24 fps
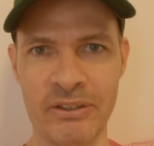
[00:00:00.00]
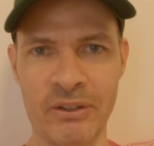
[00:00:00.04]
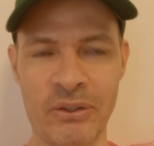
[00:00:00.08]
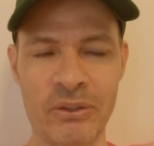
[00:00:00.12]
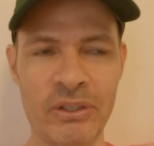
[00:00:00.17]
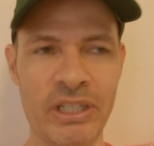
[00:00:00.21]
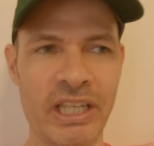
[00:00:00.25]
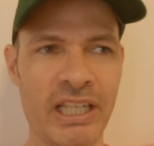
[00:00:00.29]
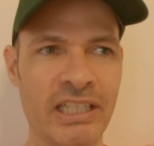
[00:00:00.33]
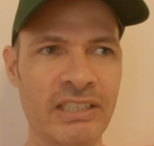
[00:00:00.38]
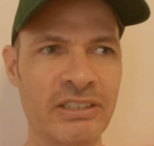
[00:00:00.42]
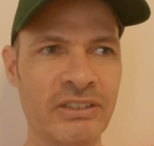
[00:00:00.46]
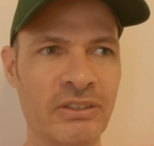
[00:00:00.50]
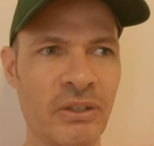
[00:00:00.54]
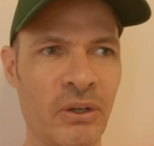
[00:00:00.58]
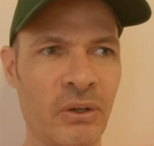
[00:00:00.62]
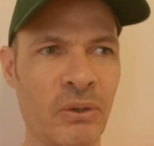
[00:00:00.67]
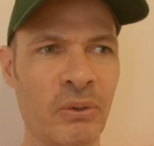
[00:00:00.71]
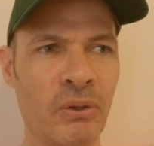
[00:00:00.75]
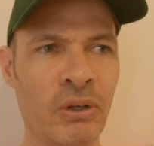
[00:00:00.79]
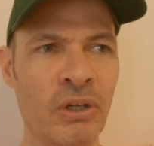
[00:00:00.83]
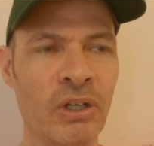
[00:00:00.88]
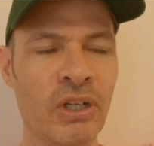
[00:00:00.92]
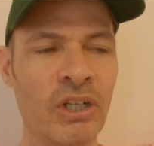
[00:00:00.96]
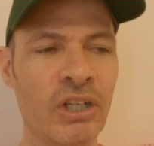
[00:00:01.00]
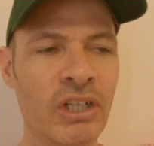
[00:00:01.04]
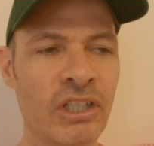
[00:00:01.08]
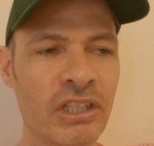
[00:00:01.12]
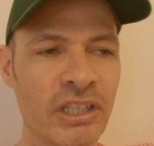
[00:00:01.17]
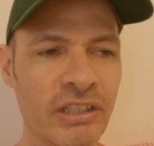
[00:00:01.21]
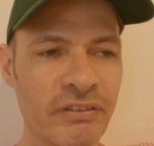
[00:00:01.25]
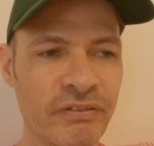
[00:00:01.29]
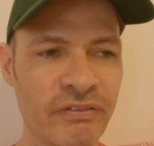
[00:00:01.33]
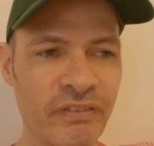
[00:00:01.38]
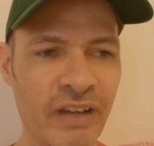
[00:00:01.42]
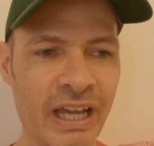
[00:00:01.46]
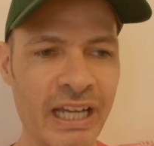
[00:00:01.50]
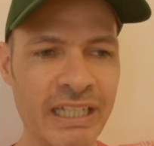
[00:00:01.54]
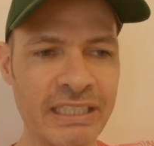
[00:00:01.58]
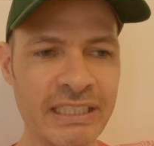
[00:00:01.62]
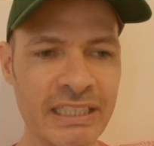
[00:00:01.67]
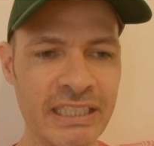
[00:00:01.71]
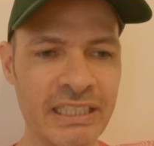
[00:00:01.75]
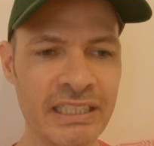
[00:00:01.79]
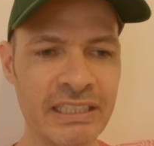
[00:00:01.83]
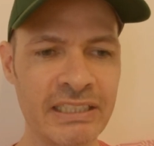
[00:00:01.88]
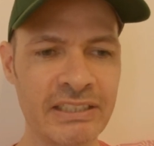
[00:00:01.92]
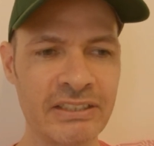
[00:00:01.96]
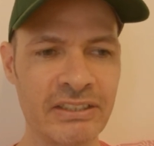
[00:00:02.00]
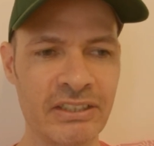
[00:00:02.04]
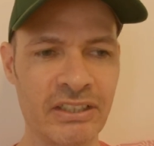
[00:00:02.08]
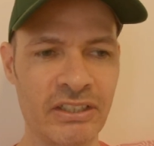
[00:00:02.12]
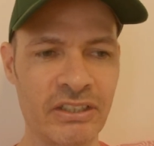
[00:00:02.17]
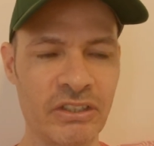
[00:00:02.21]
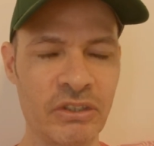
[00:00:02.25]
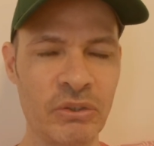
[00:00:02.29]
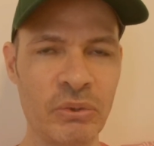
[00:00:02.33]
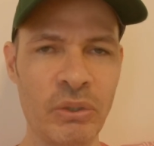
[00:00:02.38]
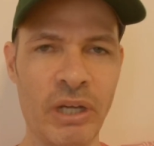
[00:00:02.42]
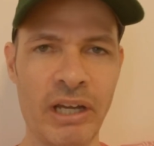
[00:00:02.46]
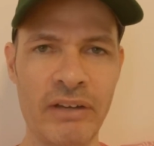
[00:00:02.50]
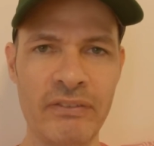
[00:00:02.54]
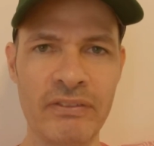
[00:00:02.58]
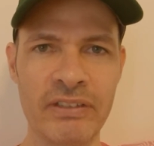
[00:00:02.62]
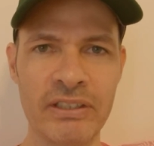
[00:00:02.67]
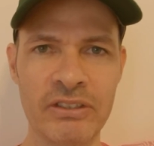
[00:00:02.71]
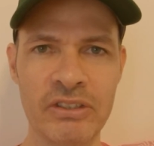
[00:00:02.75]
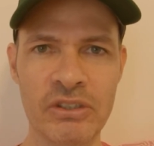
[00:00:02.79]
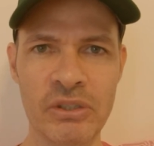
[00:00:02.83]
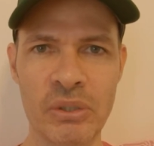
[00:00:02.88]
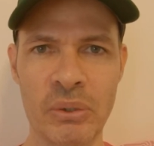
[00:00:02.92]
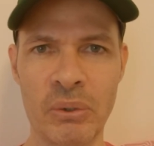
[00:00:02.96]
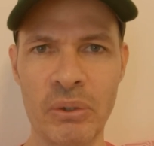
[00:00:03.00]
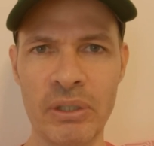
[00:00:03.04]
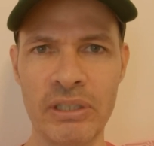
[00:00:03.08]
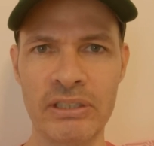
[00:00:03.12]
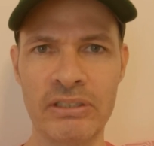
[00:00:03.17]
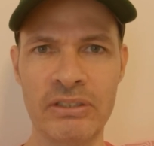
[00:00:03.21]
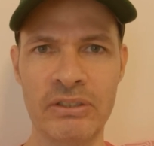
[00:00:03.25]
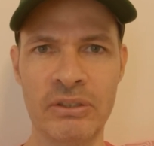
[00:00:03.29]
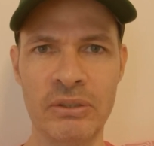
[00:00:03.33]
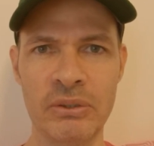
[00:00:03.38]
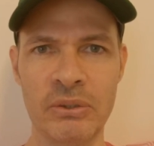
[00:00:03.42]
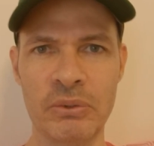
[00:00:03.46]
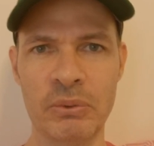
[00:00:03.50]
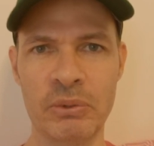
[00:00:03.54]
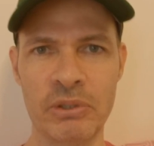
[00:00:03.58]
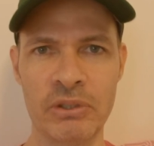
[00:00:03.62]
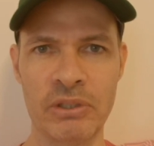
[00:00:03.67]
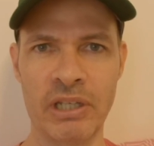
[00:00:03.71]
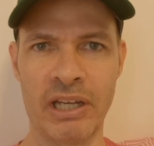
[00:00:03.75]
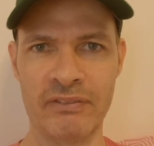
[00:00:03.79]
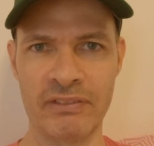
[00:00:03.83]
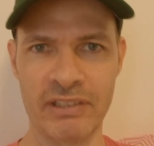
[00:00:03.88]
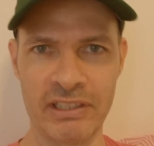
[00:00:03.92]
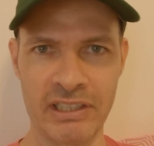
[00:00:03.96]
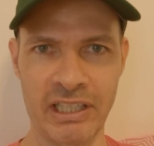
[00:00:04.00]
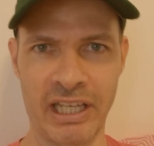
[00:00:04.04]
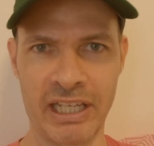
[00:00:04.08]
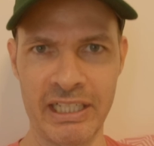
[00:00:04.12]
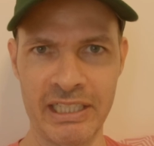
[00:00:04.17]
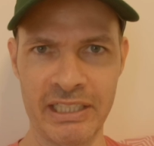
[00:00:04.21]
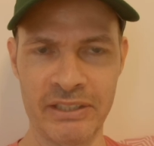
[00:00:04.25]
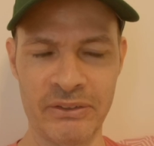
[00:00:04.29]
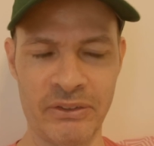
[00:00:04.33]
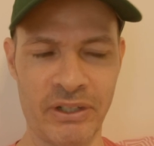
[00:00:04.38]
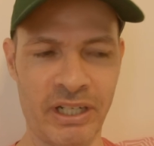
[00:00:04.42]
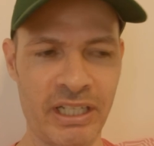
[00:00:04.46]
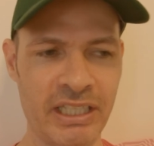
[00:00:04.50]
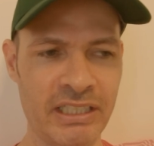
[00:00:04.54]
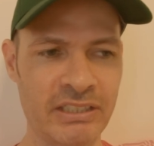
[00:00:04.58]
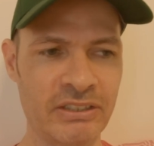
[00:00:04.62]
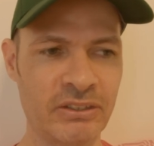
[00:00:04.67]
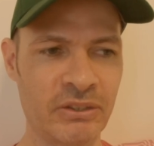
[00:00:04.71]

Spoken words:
Okay, so the fact is you have the choice too when you have the lighting, right?